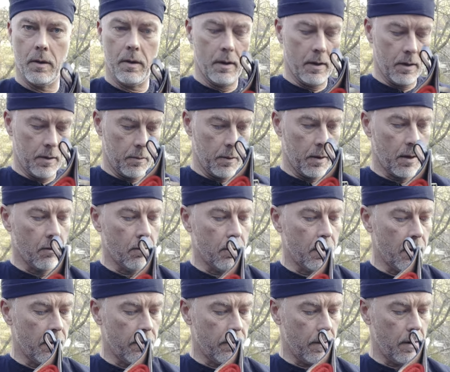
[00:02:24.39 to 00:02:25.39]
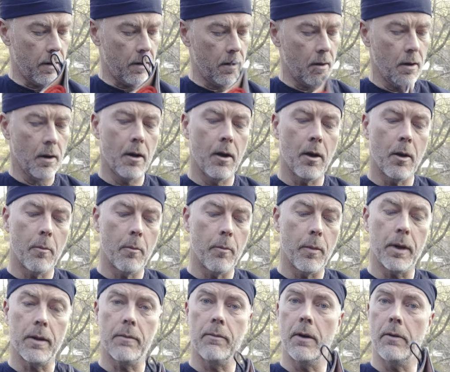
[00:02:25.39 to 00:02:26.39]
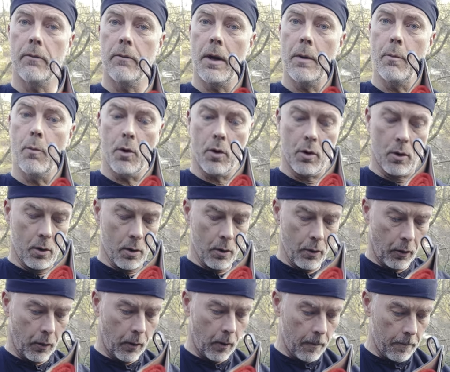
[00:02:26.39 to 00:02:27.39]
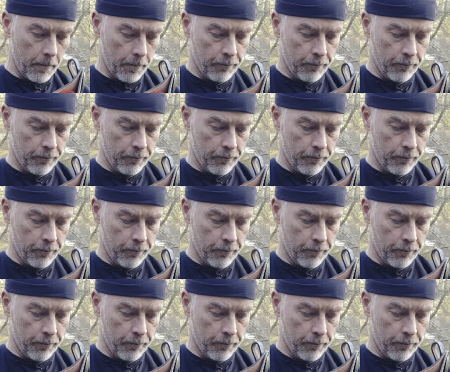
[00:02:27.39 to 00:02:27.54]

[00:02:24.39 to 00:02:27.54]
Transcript: This we don't have here, but we have way more cloth.